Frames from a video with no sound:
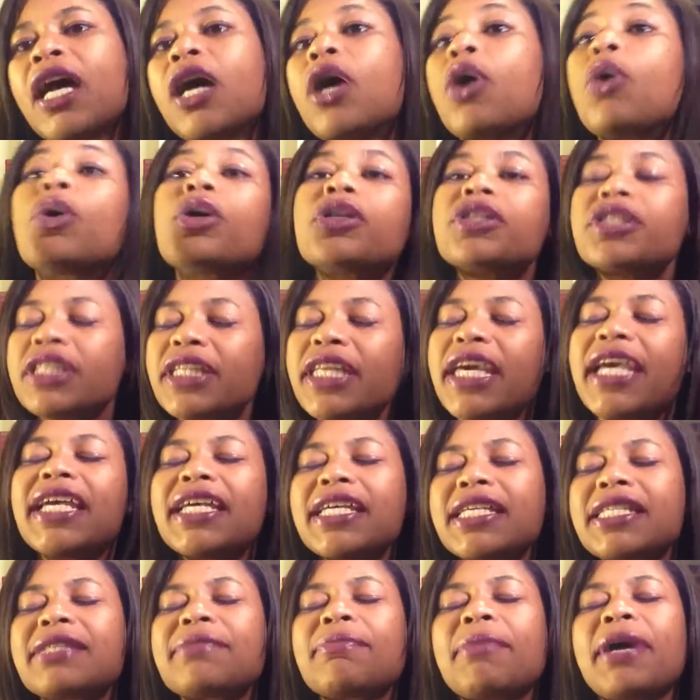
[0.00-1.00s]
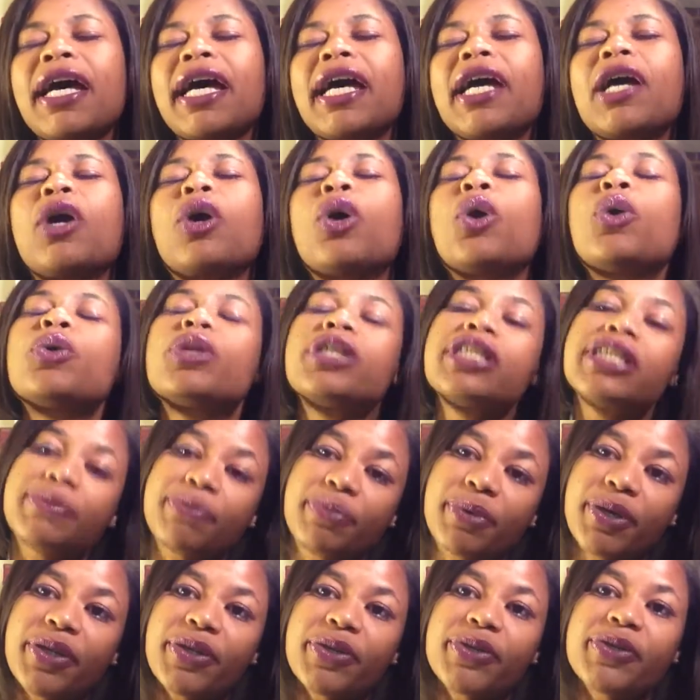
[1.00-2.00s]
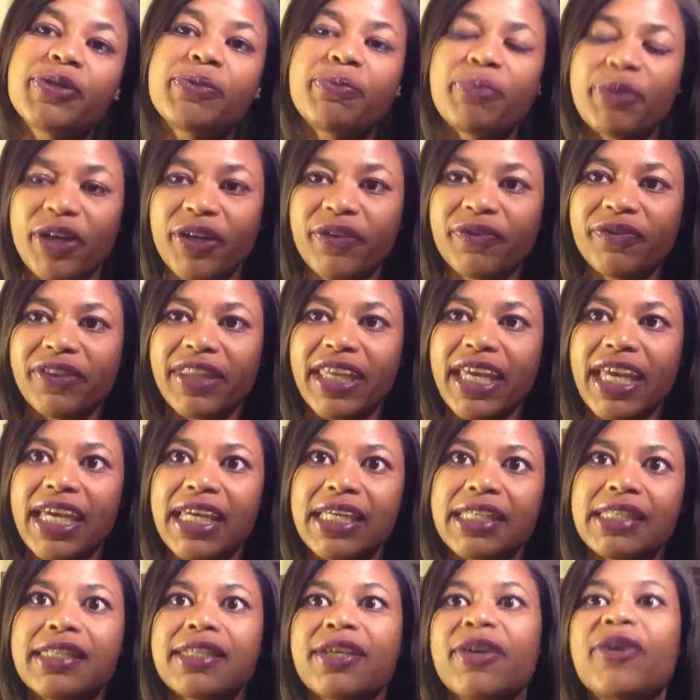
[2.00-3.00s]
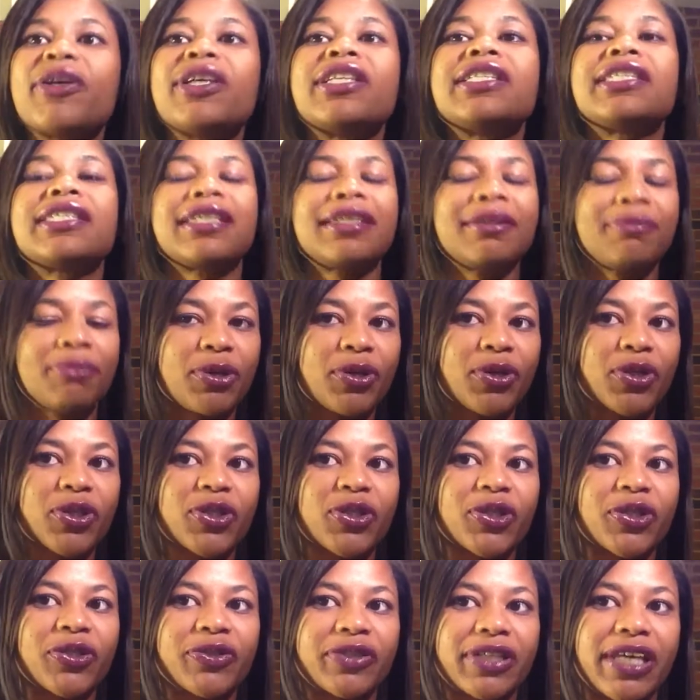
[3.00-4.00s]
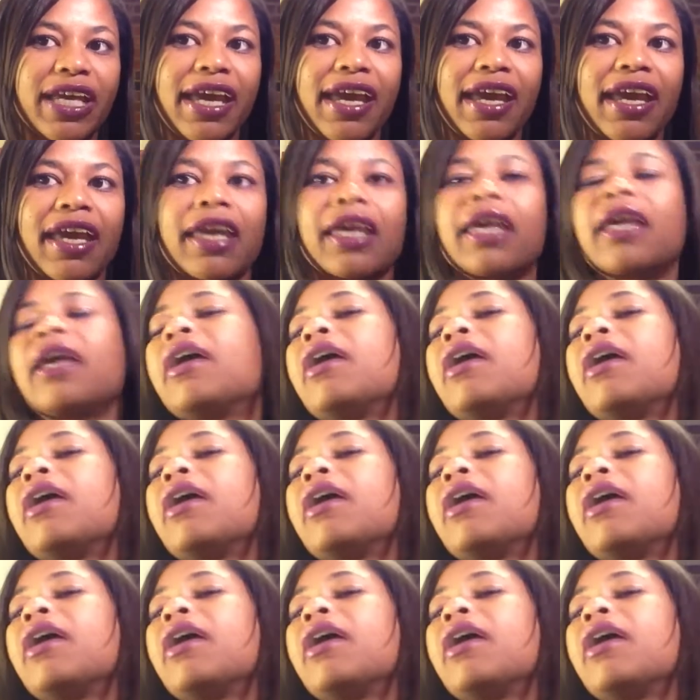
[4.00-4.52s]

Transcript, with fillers: well, today is my oldest brother's birthday, so it's an emotional day.